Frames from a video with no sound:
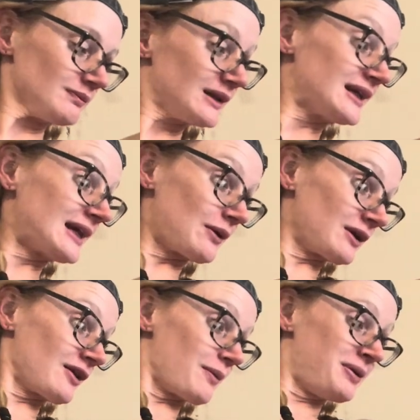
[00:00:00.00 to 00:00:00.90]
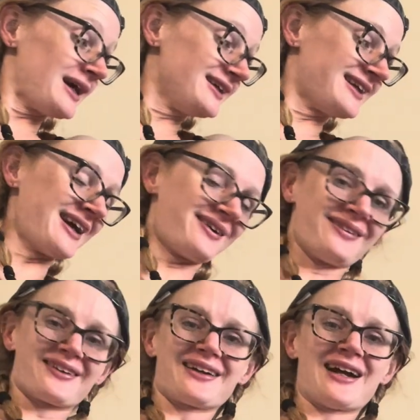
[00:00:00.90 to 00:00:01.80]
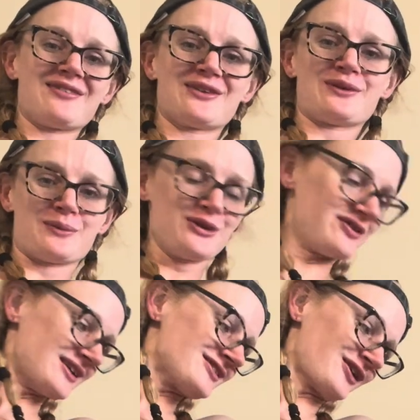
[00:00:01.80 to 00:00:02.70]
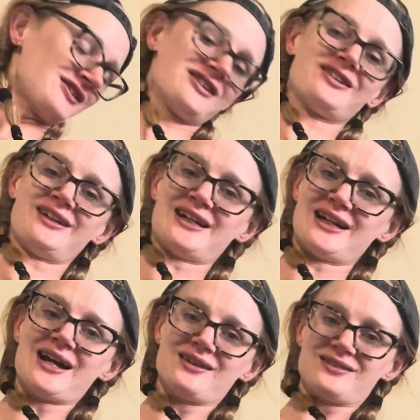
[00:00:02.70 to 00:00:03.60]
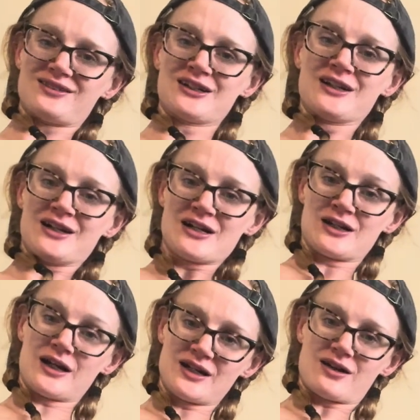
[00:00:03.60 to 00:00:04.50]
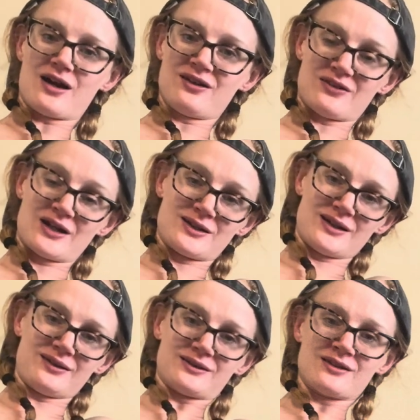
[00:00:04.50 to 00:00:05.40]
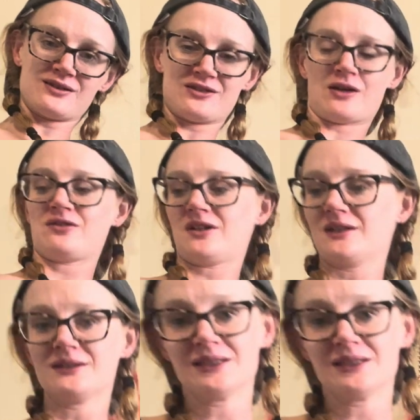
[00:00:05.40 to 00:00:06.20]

To get rid of the pigtail. They're going to have to remove it surgically, I guess. Cut it off. I don't know. It doesn't sound fun.